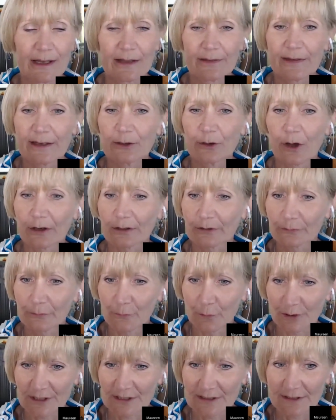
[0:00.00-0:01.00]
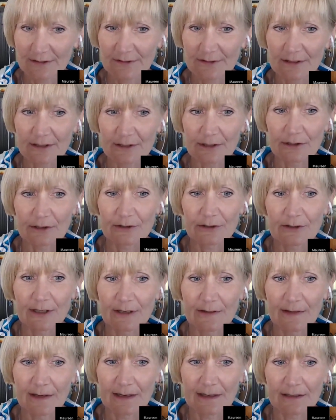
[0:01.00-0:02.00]
They lost 14 seniors,
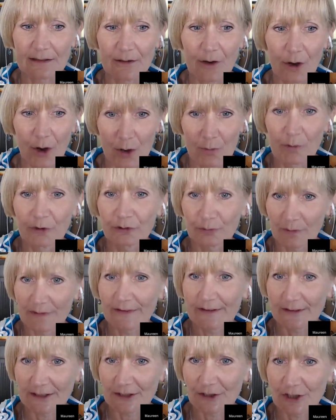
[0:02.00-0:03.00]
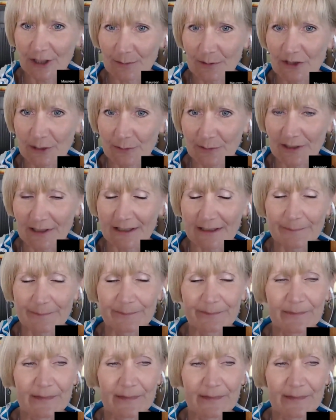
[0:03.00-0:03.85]
and they almost won the state championship again. Mm-hmm.